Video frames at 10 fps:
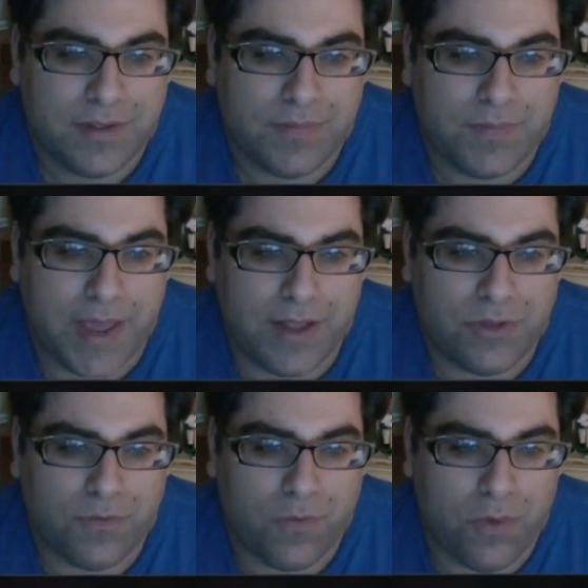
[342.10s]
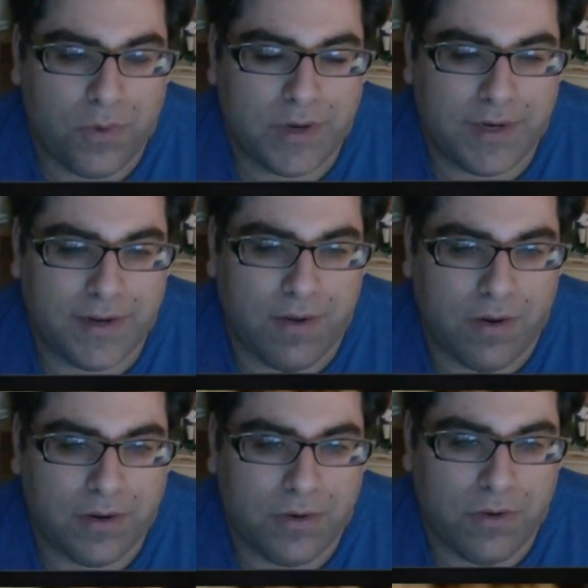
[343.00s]
Page forwarded an
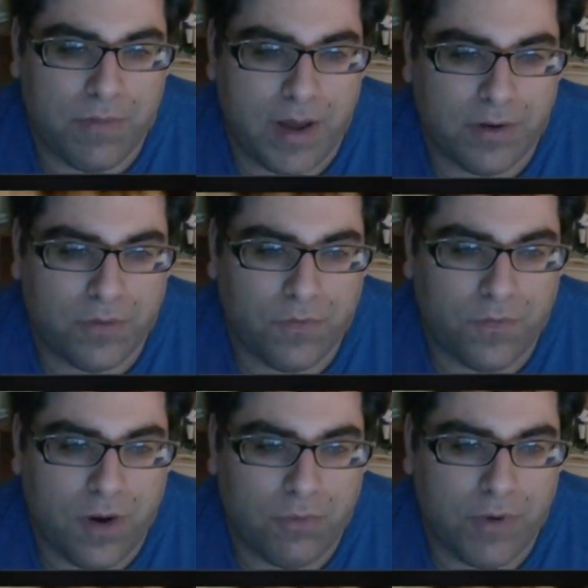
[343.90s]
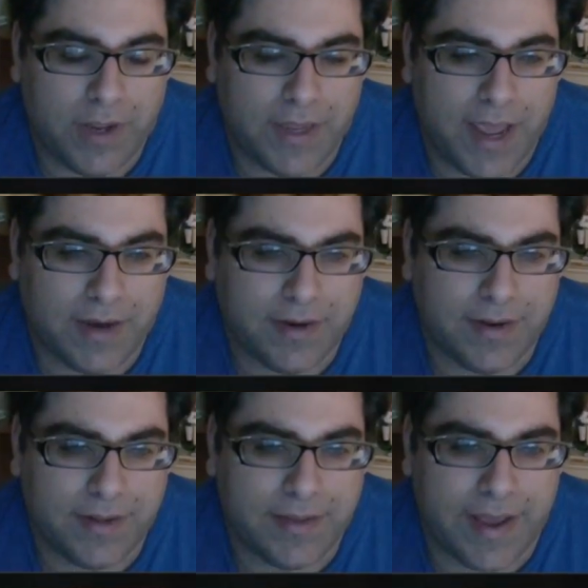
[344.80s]
article about a far-right
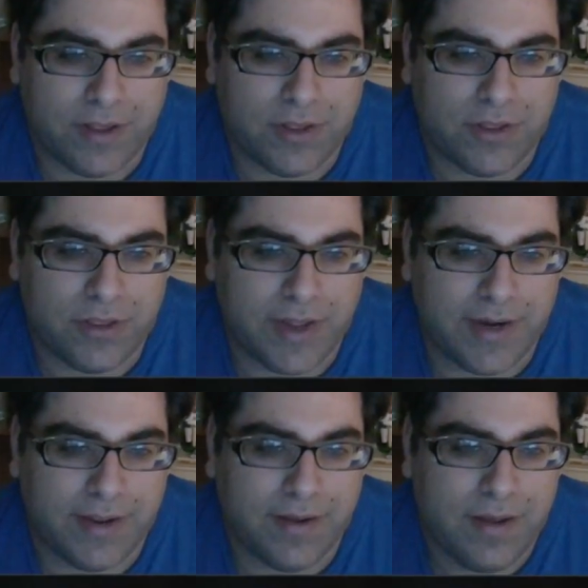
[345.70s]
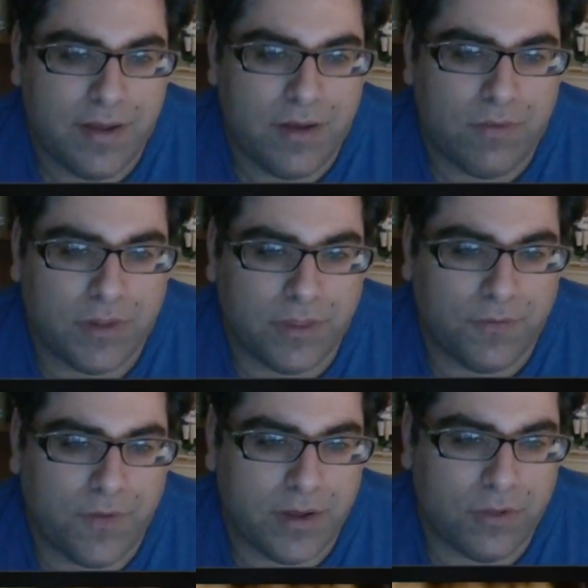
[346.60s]
candidate in Texas stating, "What the
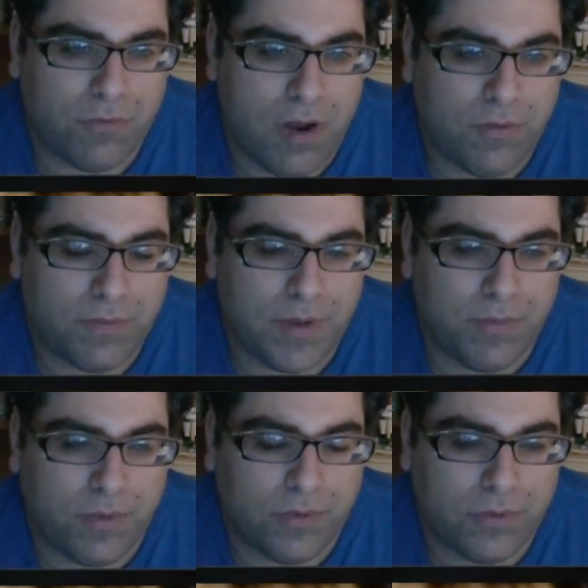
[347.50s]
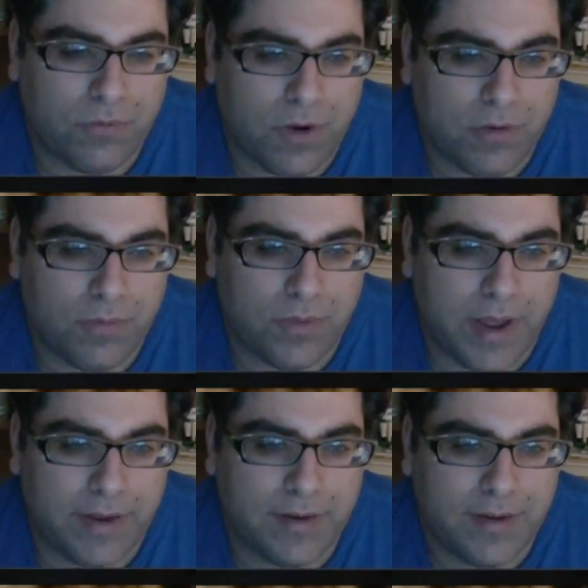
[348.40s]
fuck is wrong with people?" Strzok
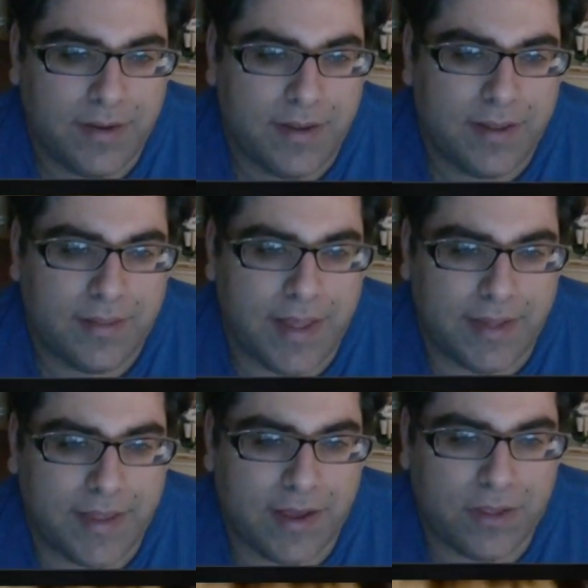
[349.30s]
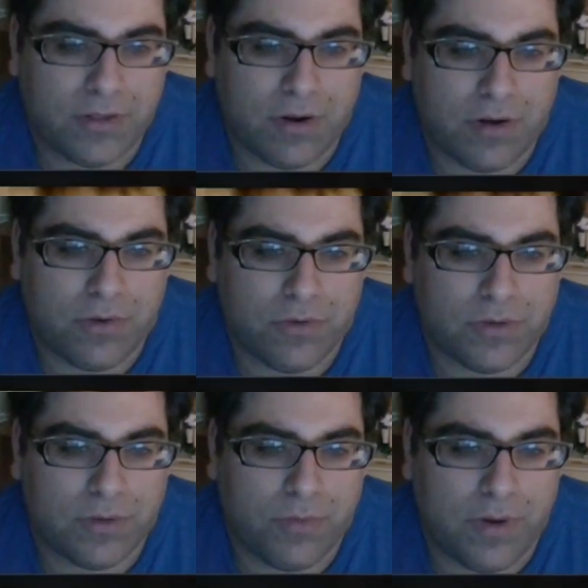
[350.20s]
replied, "That Texas article is
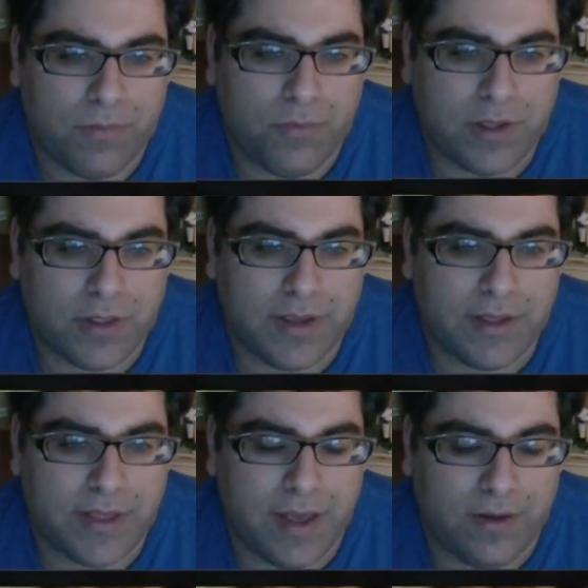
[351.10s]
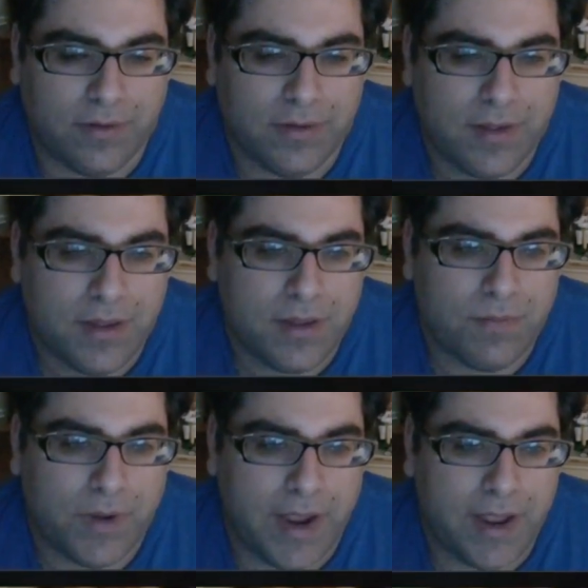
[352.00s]
depressing as hell,
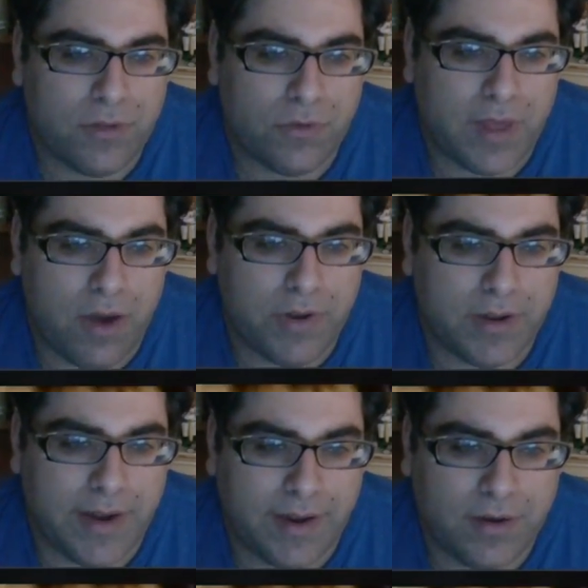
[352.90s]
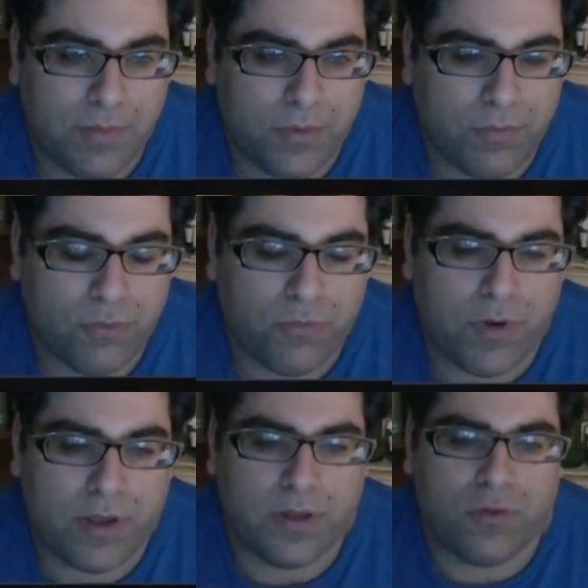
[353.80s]
but answers how we could end up with
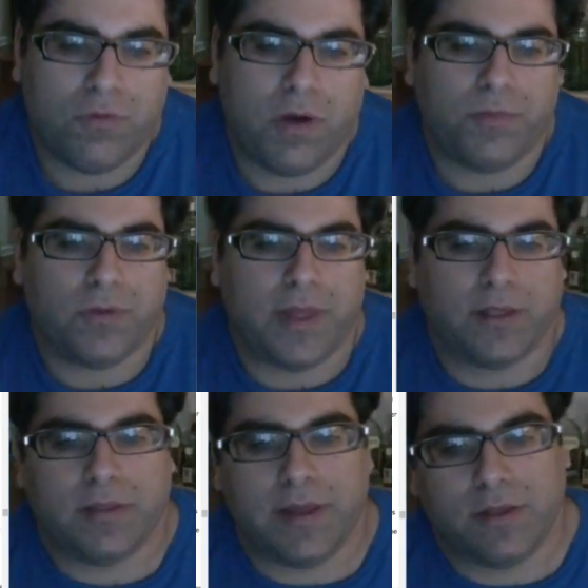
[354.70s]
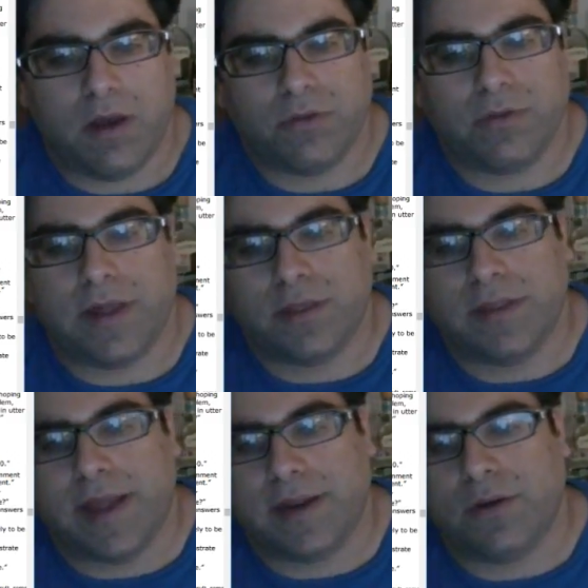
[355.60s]
President Trump." So that's
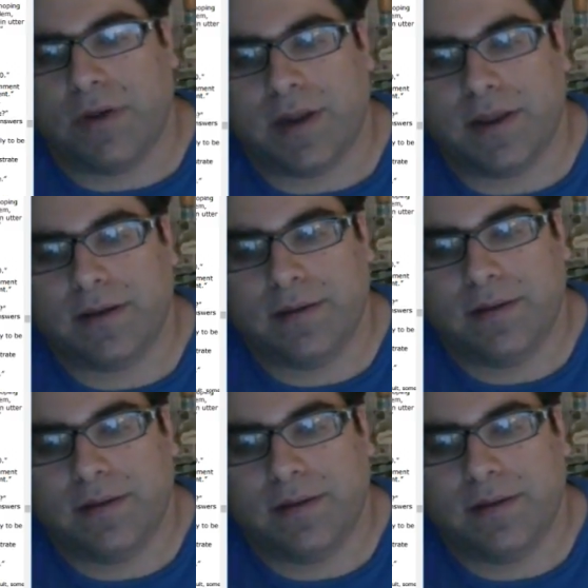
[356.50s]
denigrating